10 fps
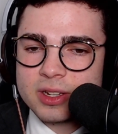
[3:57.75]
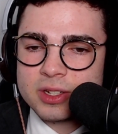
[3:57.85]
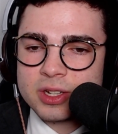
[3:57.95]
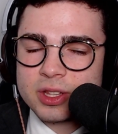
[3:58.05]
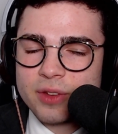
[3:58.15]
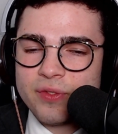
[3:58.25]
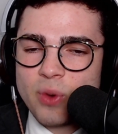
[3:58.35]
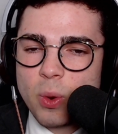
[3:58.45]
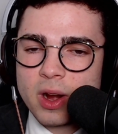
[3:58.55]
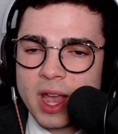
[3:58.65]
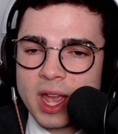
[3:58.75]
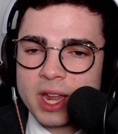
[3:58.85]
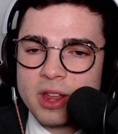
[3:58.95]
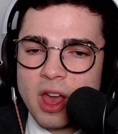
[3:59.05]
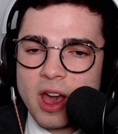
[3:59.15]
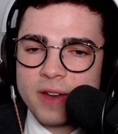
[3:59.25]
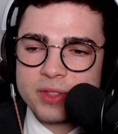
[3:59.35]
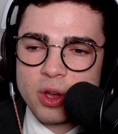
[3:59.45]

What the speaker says: to the forehead of the